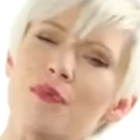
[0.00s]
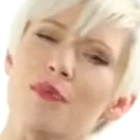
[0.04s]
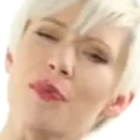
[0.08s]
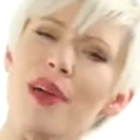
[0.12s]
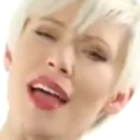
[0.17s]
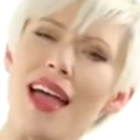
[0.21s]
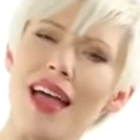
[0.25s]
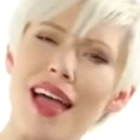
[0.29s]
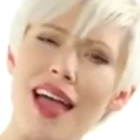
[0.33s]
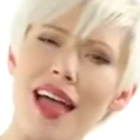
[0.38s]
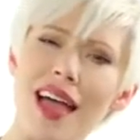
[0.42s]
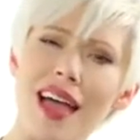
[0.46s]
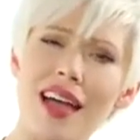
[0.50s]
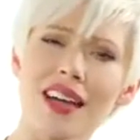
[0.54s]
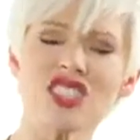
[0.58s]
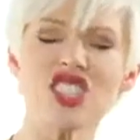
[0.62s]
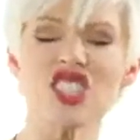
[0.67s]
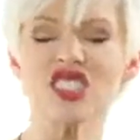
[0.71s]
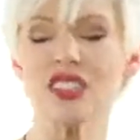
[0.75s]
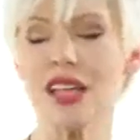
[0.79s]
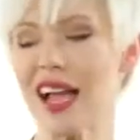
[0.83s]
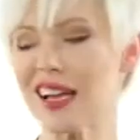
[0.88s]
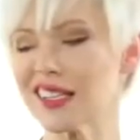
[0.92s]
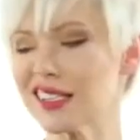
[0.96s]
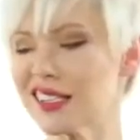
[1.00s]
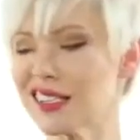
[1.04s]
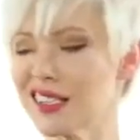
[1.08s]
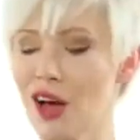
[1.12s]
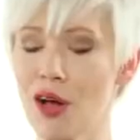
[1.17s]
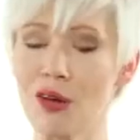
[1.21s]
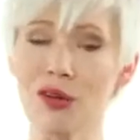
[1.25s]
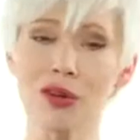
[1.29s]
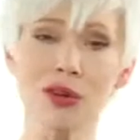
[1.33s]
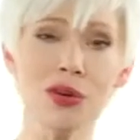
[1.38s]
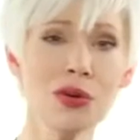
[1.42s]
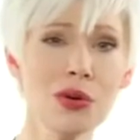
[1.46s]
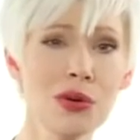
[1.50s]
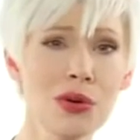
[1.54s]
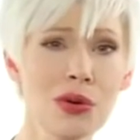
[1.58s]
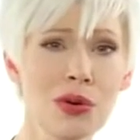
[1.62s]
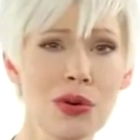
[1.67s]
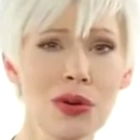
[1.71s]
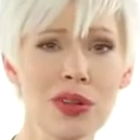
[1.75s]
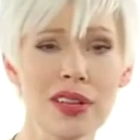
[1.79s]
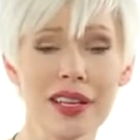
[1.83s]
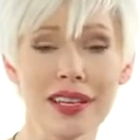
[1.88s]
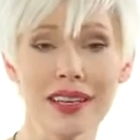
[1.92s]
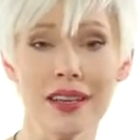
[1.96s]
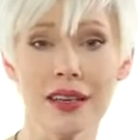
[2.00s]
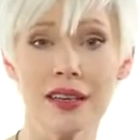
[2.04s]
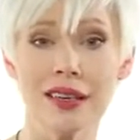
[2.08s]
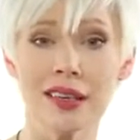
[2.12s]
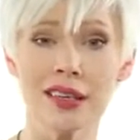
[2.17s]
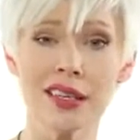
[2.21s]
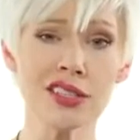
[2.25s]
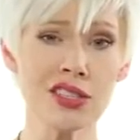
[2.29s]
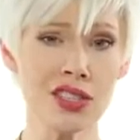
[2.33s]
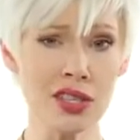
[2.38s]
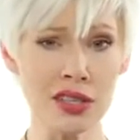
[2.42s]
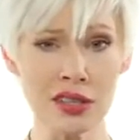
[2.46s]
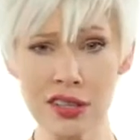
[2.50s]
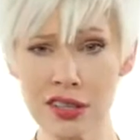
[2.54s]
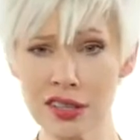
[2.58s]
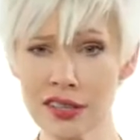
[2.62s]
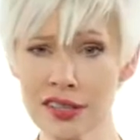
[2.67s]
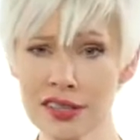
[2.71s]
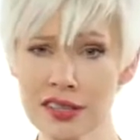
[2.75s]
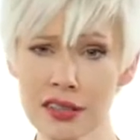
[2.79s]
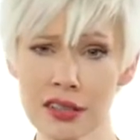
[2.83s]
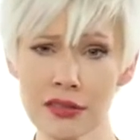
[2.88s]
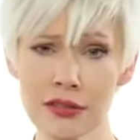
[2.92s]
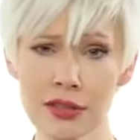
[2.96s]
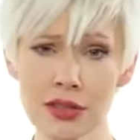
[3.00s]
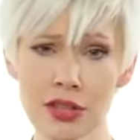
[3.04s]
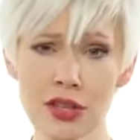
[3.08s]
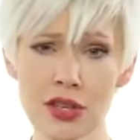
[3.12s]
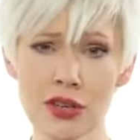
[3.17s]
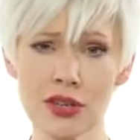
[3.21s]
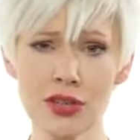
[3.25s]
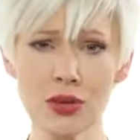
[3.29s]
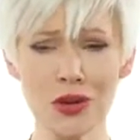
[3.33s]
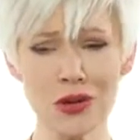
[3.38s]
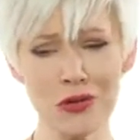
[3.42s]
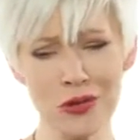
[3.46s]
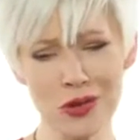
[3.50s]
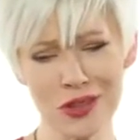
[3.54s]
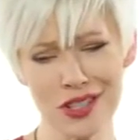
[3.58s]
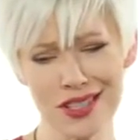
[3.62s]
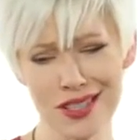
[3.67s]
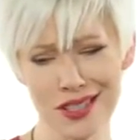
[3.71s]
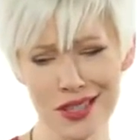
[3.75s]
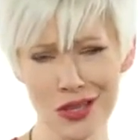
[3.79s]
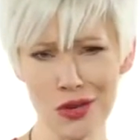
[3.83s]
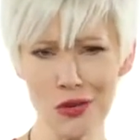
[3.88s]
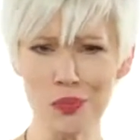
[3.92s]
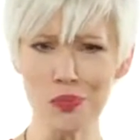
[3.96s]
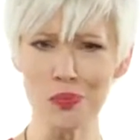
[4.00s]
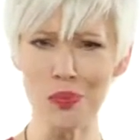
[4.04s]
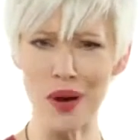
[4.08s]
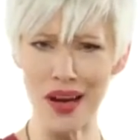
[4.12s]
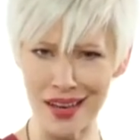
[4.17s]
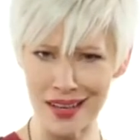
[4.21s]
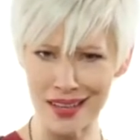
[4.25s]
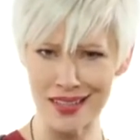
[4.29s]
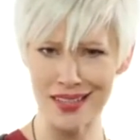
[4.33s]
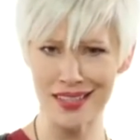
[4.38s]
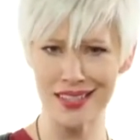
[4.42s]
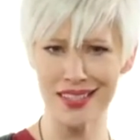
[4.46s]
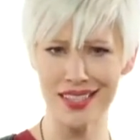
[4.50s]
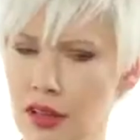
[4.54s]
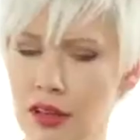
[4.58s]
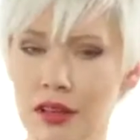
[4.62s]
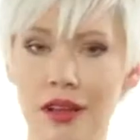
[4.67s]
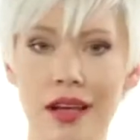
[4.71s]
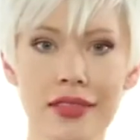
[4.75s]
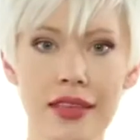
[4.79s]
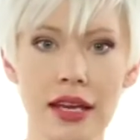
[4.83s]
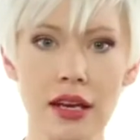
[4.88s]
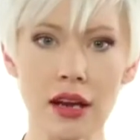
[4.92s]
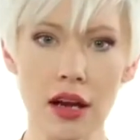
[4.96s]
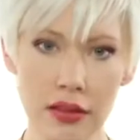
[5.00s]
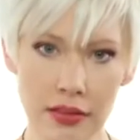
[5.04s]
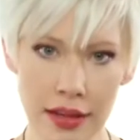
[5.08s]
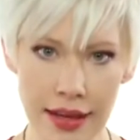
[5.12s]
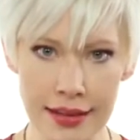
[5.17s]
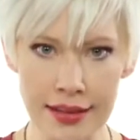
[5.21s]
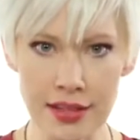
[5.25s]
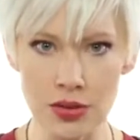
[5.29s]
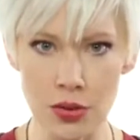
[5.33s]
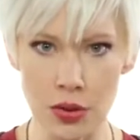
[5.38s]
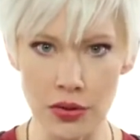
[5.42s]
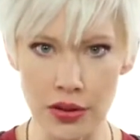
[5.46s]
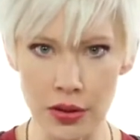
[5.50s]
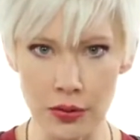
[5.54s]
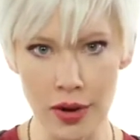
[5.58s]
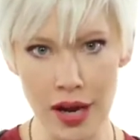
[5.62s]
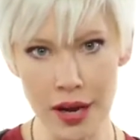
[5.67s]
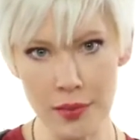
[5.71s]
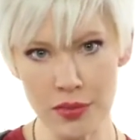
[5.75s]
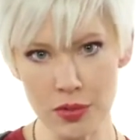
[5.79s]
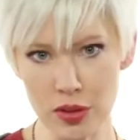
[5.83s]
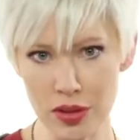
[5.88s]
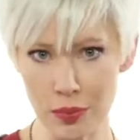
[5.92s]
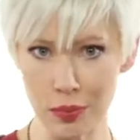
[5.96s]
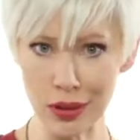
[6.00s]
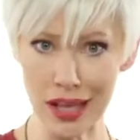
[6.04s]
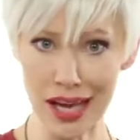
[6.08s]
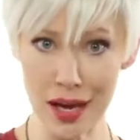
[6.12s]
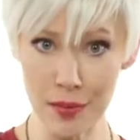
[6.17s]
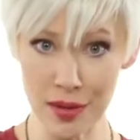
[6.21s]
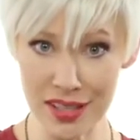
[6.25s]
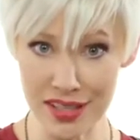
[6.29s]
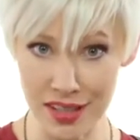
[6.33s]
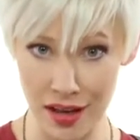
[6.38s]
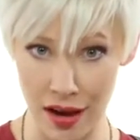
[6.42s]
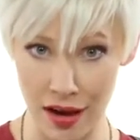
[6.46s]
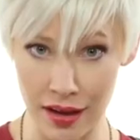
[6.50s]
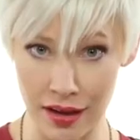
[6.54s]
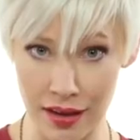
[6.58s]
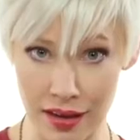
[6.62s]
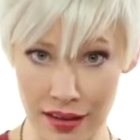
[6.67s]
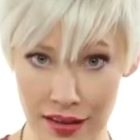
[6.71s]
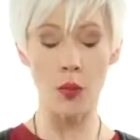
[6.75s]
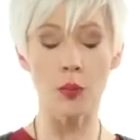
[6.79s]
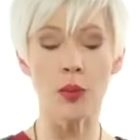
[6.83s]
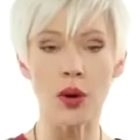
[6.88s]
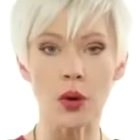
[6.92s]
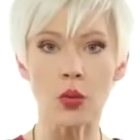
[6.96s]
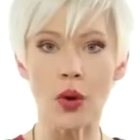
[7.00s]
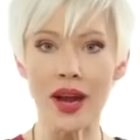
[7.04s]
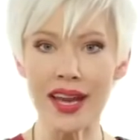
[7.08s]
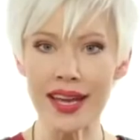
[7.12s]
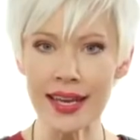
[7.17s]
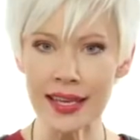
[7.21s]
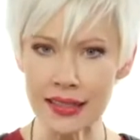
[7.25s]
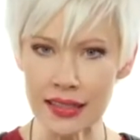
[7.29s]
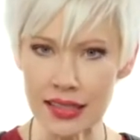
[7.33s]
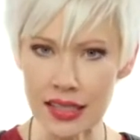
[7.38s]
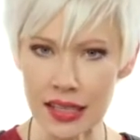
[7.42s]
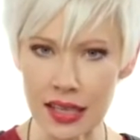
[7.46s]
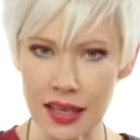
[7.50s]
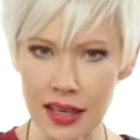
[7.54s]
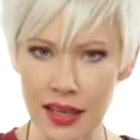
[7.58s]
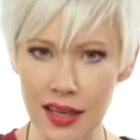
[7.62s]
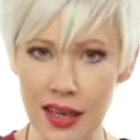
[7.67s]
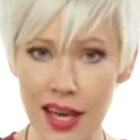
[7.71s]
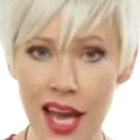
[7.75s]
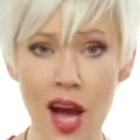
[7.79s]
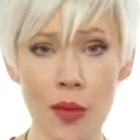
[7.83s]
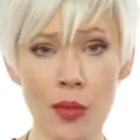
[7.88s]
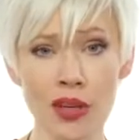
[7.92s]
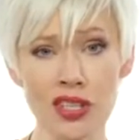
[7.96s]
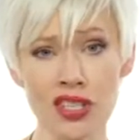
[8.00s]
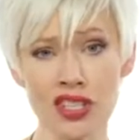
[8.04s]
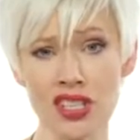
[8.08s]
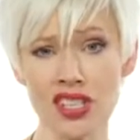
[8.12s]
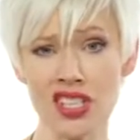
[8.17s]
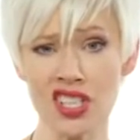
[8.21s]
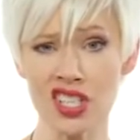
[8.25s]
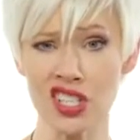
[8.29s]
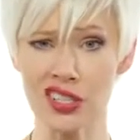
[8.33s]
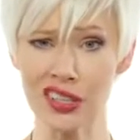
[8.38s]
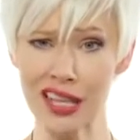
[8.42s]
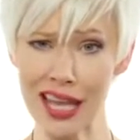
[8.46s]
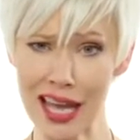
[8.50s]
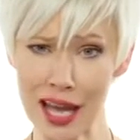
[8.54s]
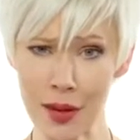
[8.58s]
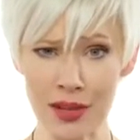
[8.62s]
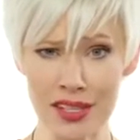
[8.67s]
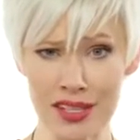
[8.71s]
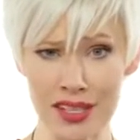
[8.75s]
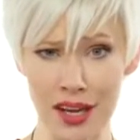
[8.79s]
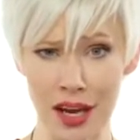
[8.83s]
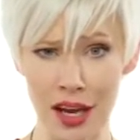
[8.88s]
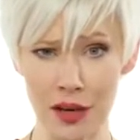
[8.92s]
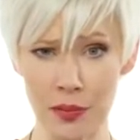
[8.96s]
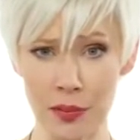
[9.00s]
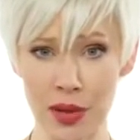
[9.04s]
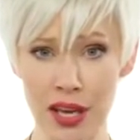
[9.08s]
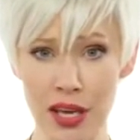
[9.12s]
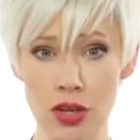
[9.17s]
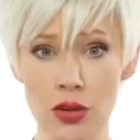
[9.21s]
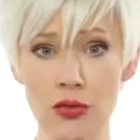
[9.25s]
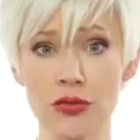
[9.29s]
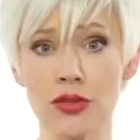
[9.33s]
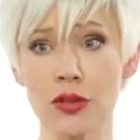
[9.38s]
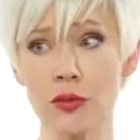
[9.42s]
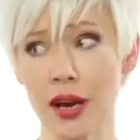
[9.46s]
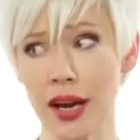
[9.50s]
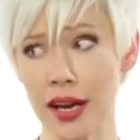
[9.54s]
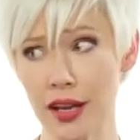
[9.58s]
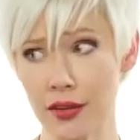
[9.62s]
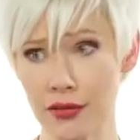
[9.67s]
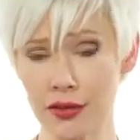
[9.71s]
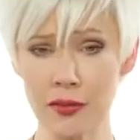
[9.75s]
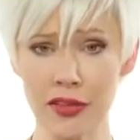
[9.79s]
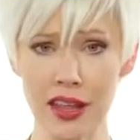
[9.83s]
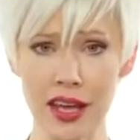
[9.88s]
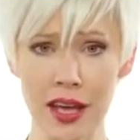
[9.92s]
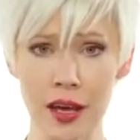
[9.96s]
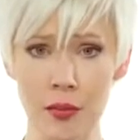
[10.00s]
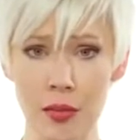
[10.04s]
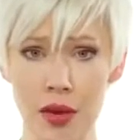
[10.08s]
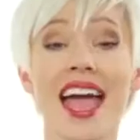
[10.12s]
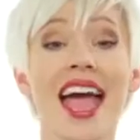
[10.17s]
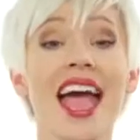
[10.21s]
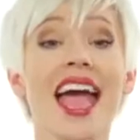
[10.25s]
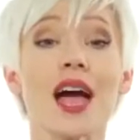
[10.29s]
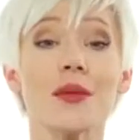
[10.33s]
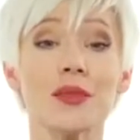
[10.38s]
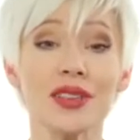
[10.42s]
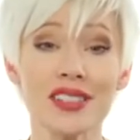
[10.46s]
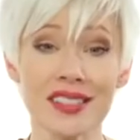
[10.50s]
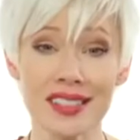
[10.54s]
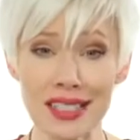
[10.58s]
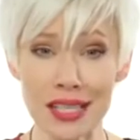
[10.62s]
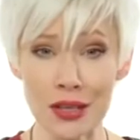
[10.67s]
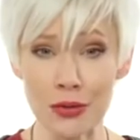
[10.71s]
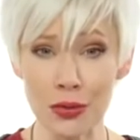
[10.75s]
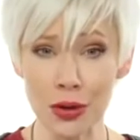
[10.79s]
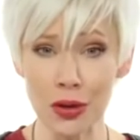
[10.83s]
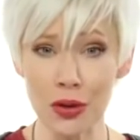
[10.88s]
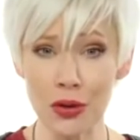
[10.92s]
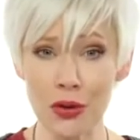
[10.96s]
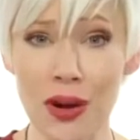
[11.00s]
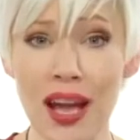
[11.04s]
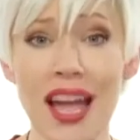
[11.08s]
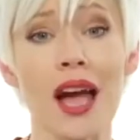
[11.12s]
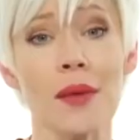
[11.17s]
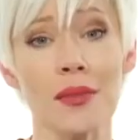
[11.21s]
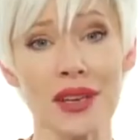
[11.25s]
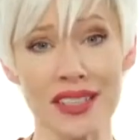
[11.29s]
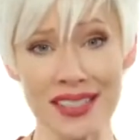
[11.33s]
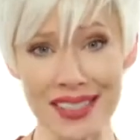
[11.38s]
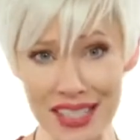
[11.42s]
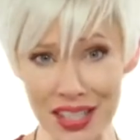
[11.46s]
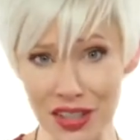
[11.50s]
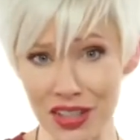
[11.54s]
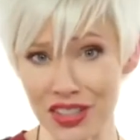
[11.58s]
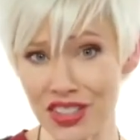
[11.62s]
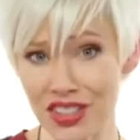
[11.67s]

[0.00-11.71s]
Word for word: sit back, chillaxing all cool, and get your goods delivered to your door for just $2. Like that online store that rhymes with Blamazon. But wait, how much does Schlamazon pay you for buying from them? Amma zero, amma